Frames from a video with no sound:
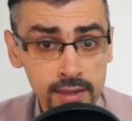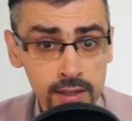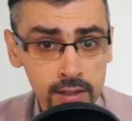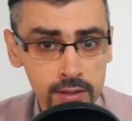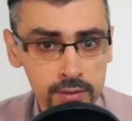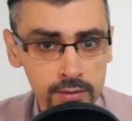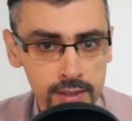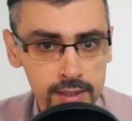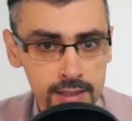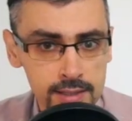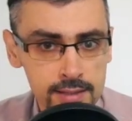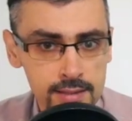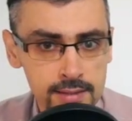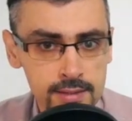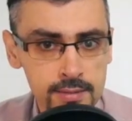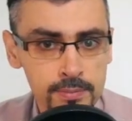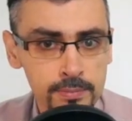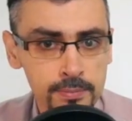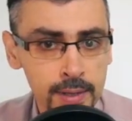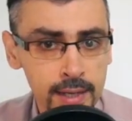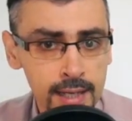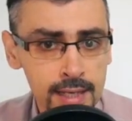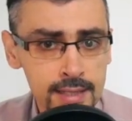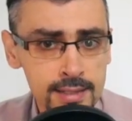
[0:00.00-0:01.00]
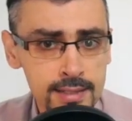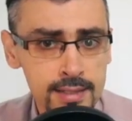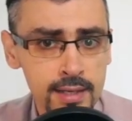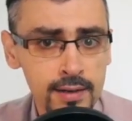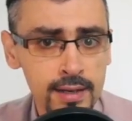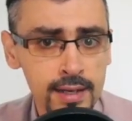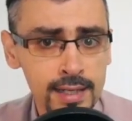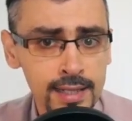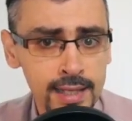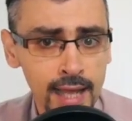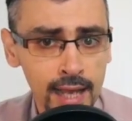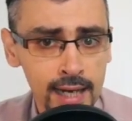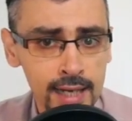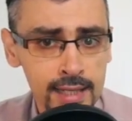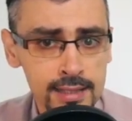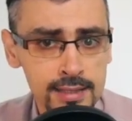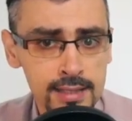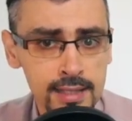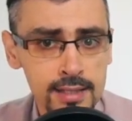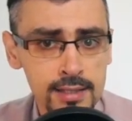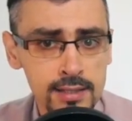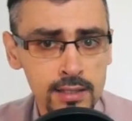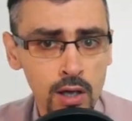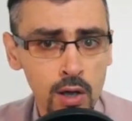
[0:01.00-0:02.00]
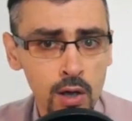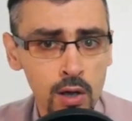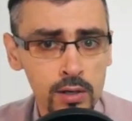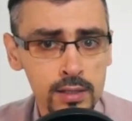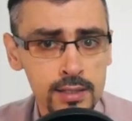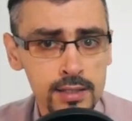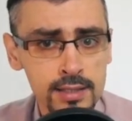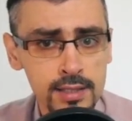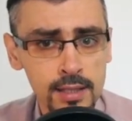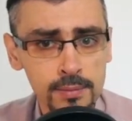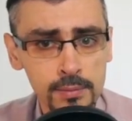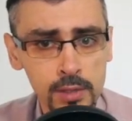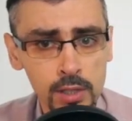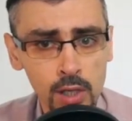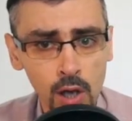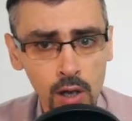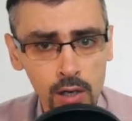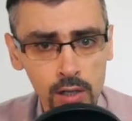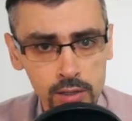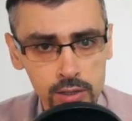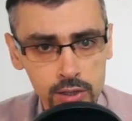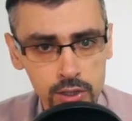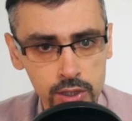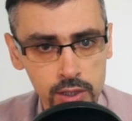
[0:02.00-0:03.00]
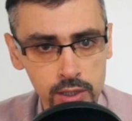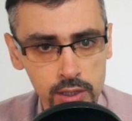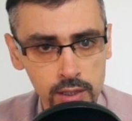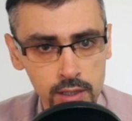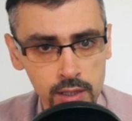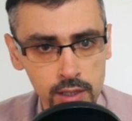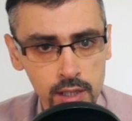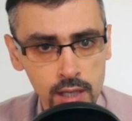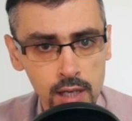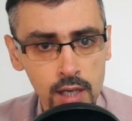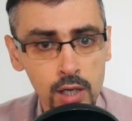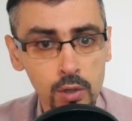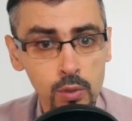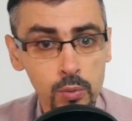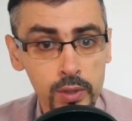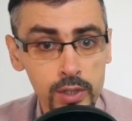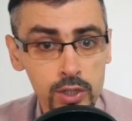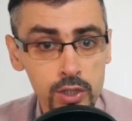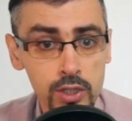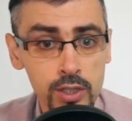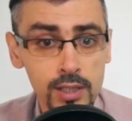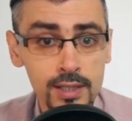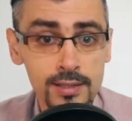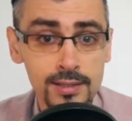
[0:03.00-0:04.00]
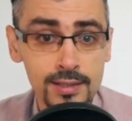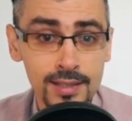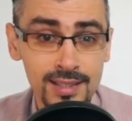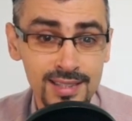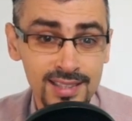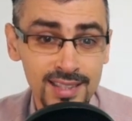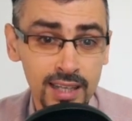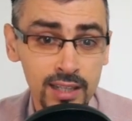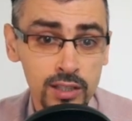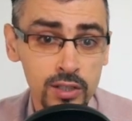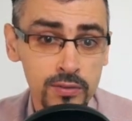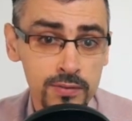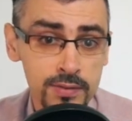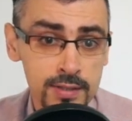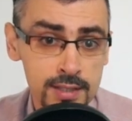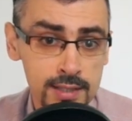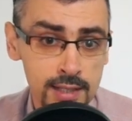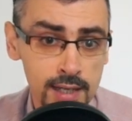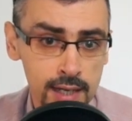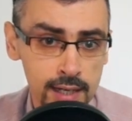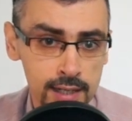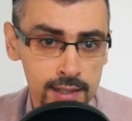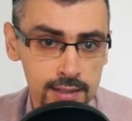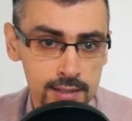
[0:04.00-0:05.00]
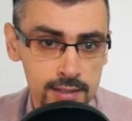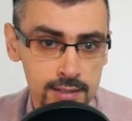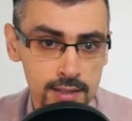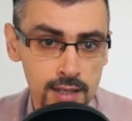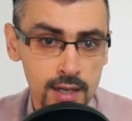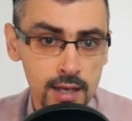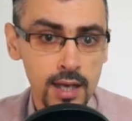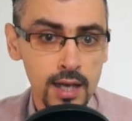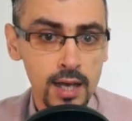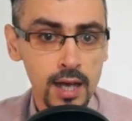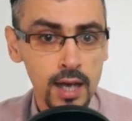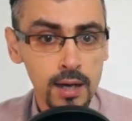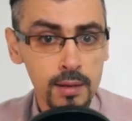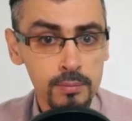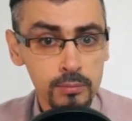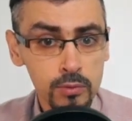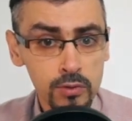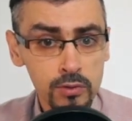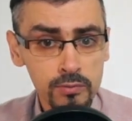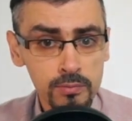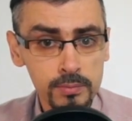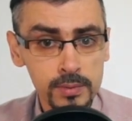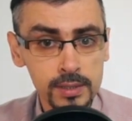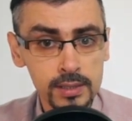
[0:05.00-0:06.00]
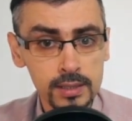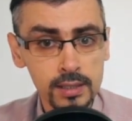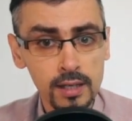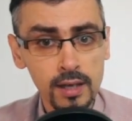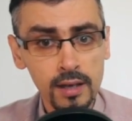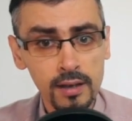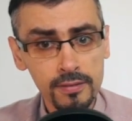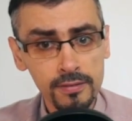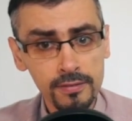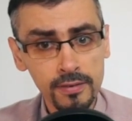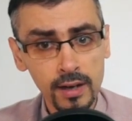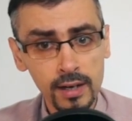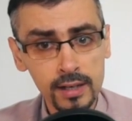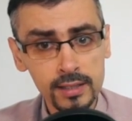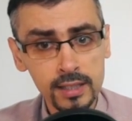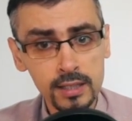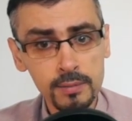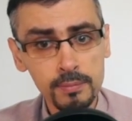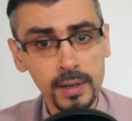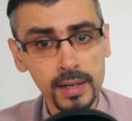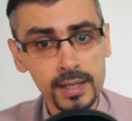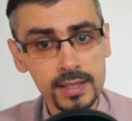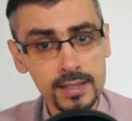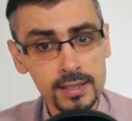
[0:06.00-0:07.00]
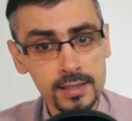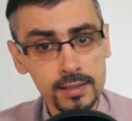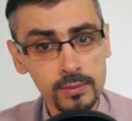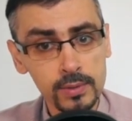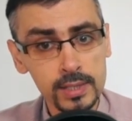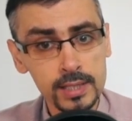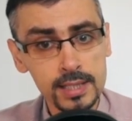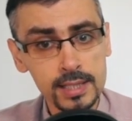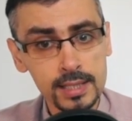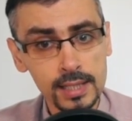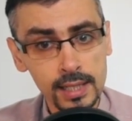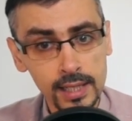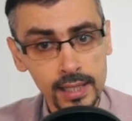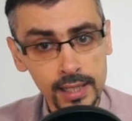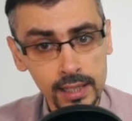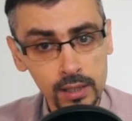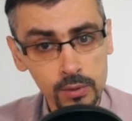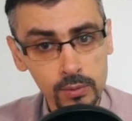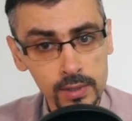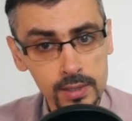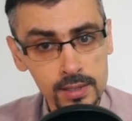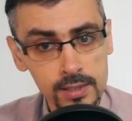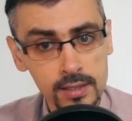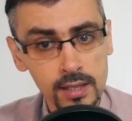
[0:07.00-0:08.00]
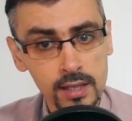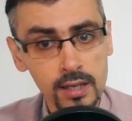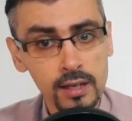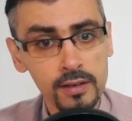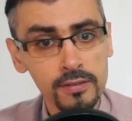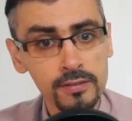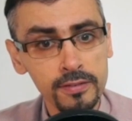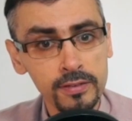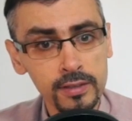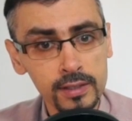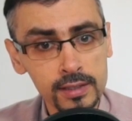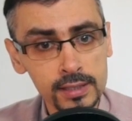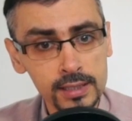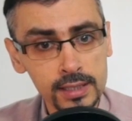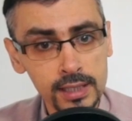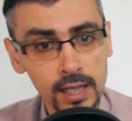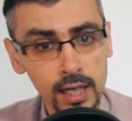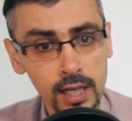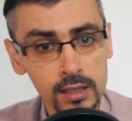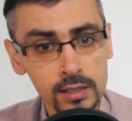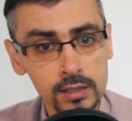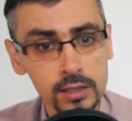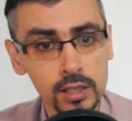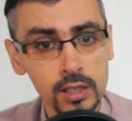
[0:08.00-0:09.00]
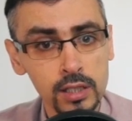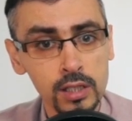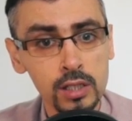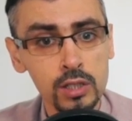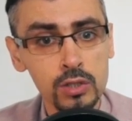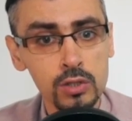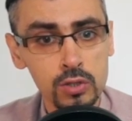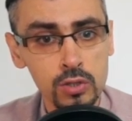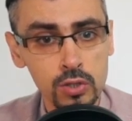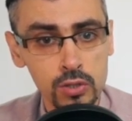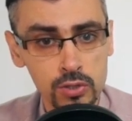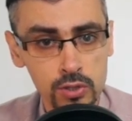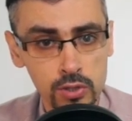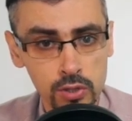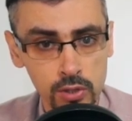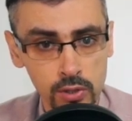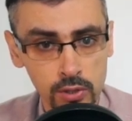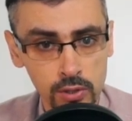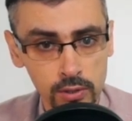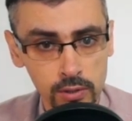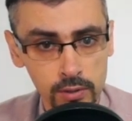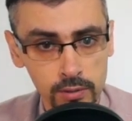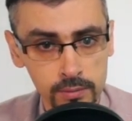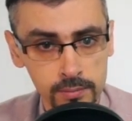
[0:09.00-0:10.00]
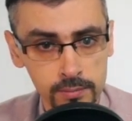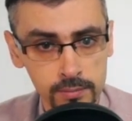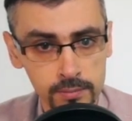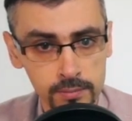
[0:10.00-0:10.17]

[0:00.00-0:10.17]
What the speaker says: theorists base their analysis on semiology, which is the study of signs, a movement fathered by Swiss linguist Ferdinand de Saussure.